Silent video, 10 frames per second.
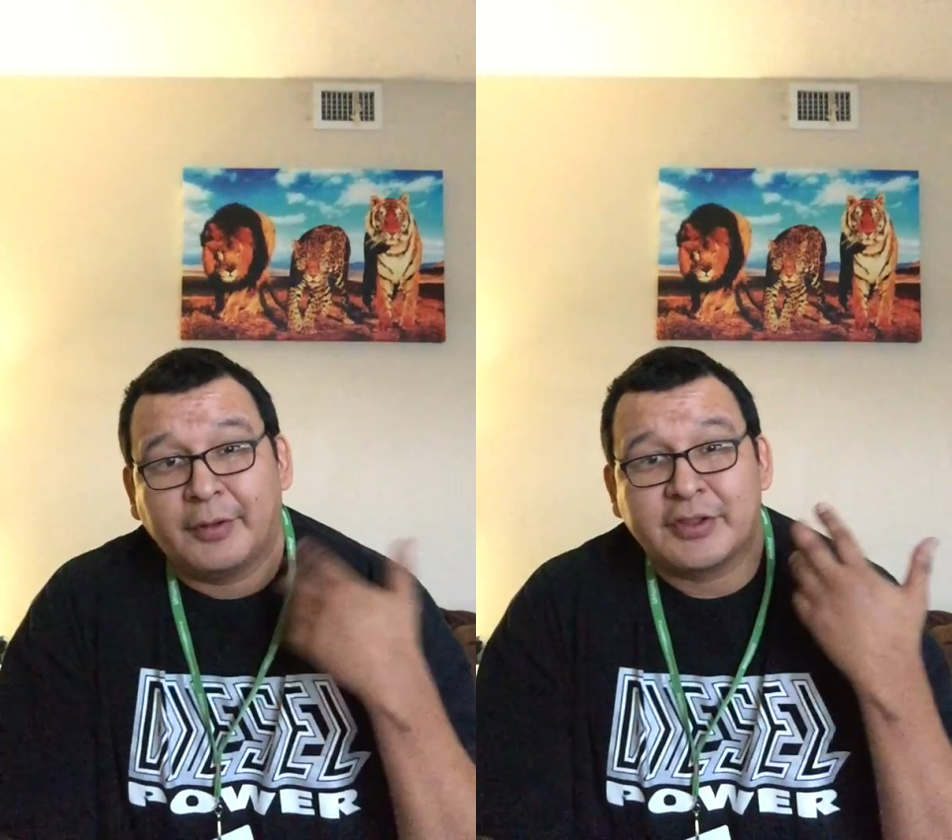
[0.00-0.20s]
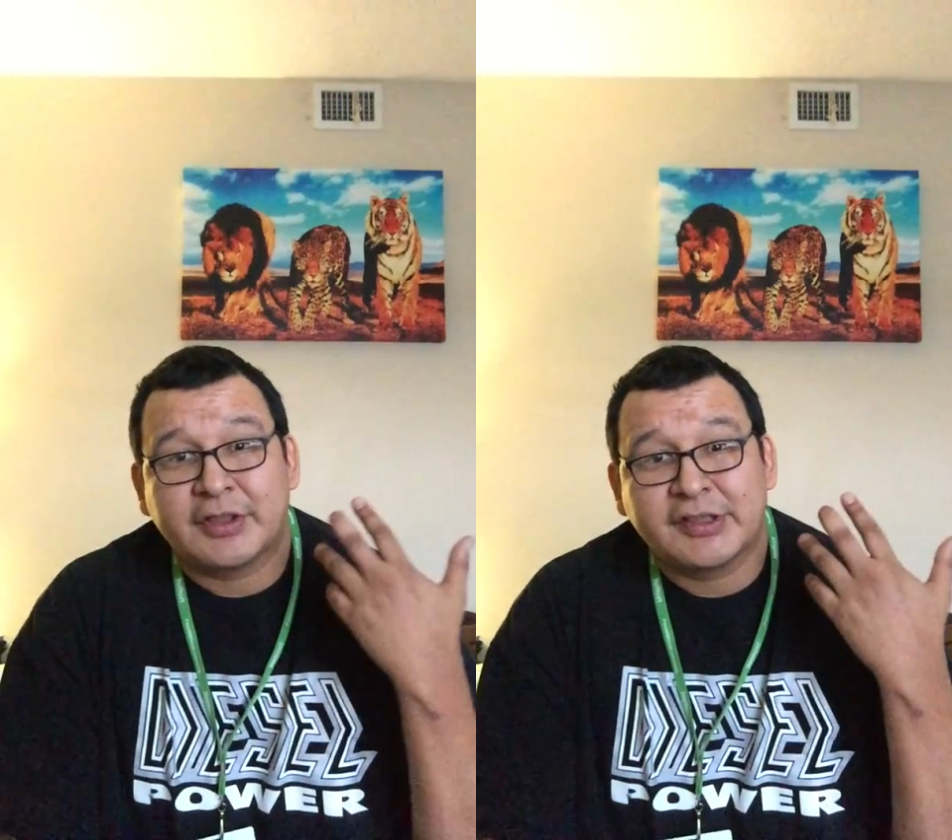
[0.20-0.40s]

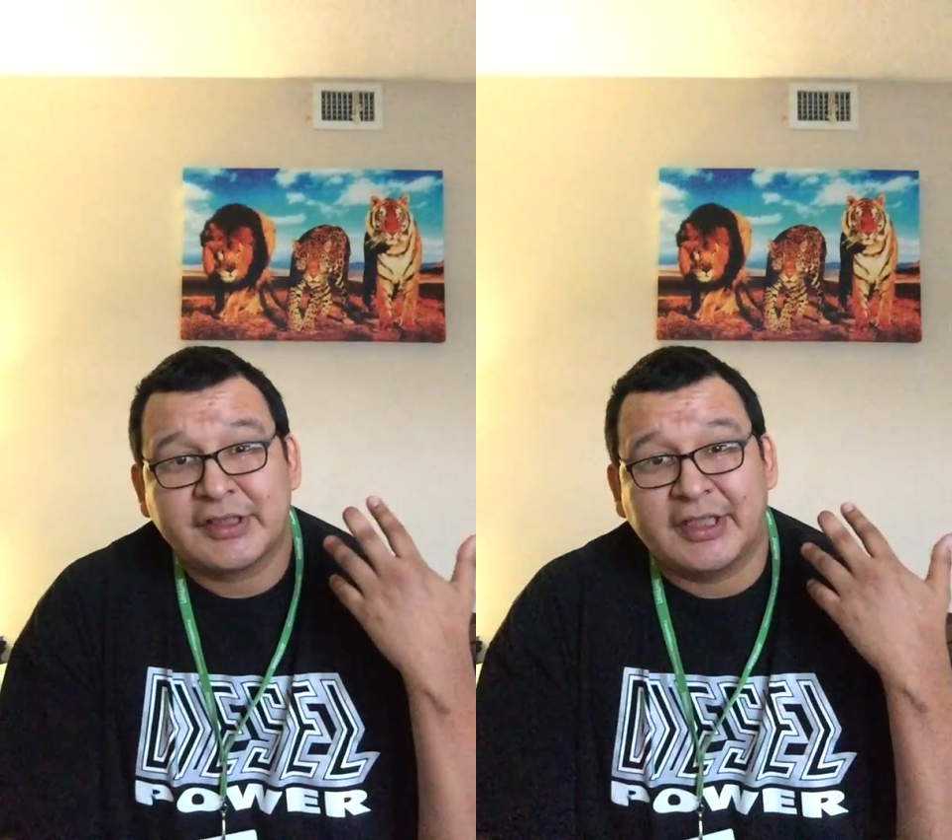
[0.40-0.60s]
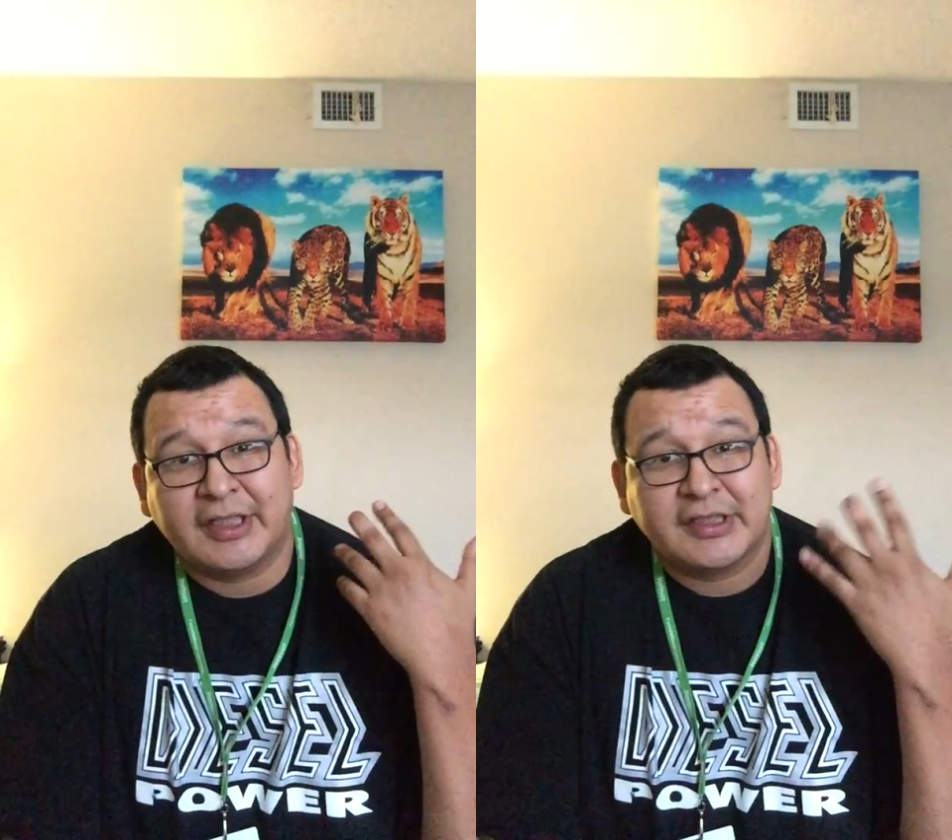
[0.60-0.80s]
question
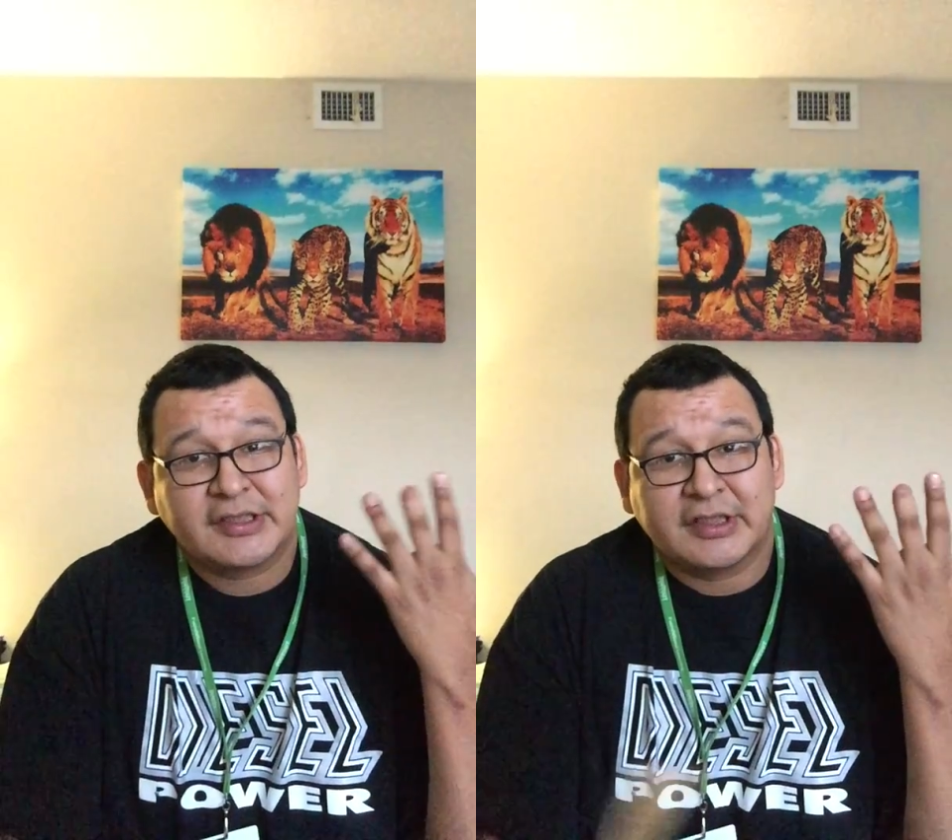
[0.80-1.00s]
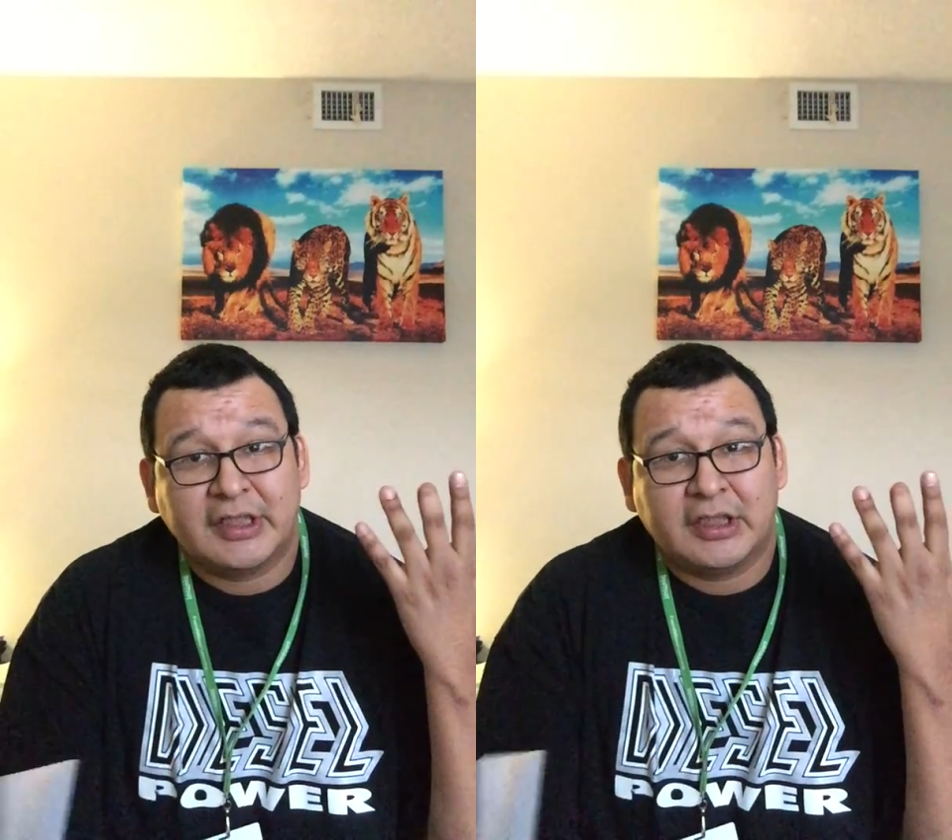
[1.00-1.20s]

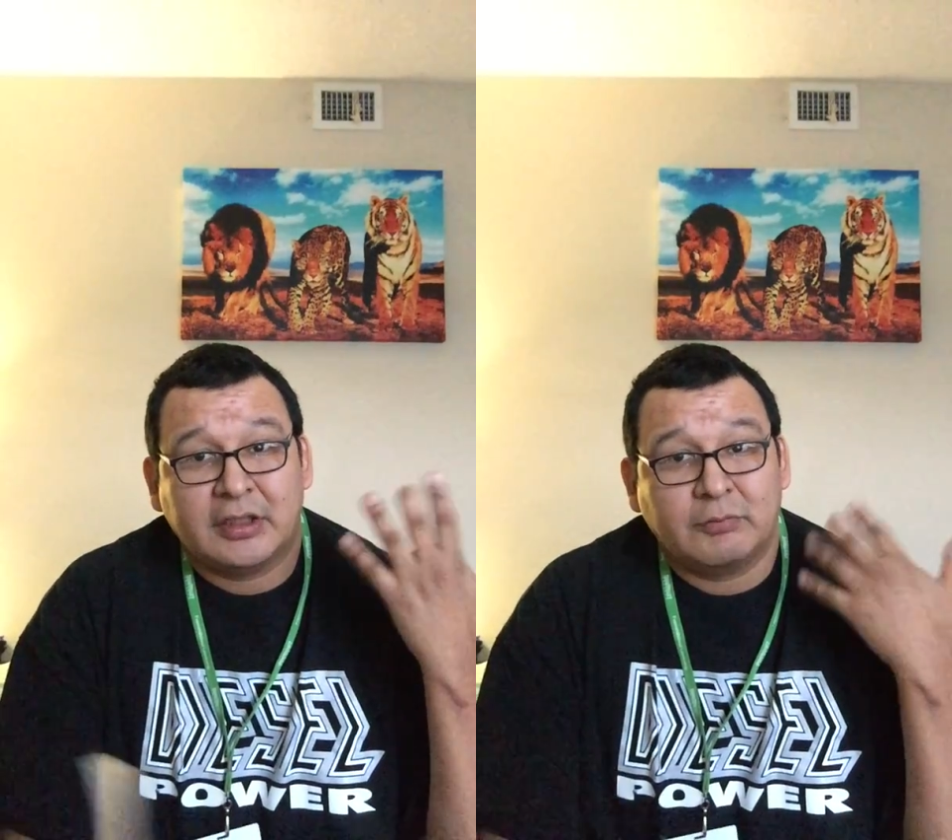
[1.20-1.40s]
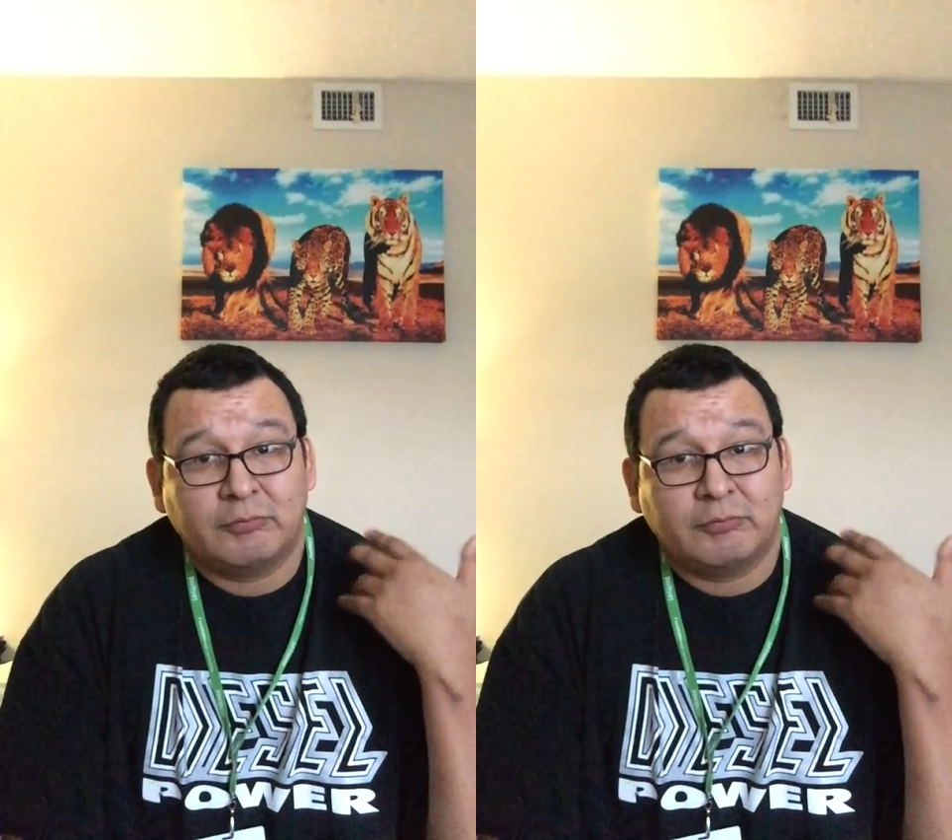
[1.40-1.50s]
6, like,